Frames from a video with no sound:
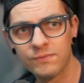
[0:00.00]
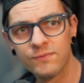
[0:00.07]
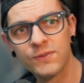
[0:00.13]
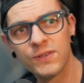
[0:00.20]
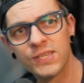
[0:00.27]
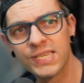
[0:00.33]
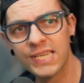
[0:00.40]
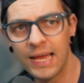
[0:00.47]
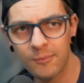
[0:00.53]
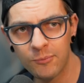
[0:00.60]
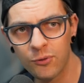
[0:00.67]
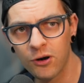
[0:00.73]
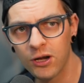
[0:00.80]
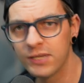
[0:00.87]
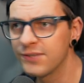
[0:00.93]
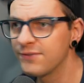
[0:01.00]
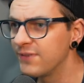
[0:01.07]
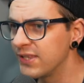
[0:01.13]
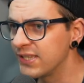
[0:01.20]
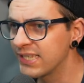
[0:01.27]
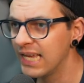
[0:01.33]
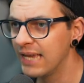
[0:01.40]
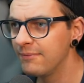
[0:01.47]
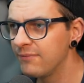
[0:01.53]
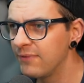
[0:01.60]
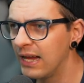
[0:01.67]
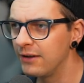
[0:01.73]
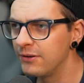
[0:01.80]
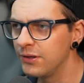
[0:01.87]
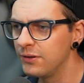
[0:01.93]
For the same price, for the same
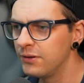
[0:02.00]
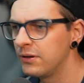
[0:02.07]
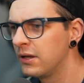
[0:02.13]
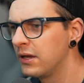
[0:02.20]
value,